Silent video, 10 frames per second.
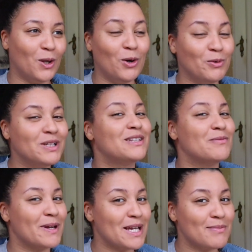alone with
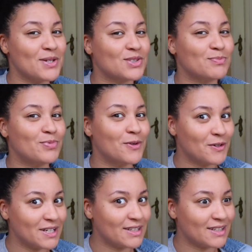the baby is
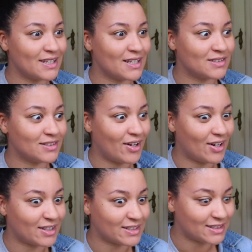pretty
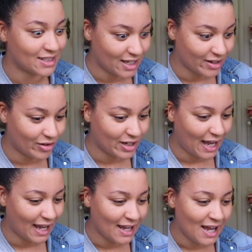exhausting
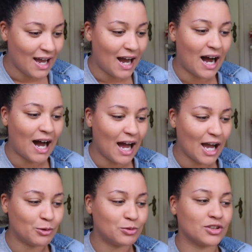okay
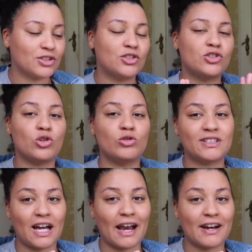I was so
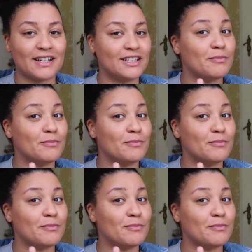tired.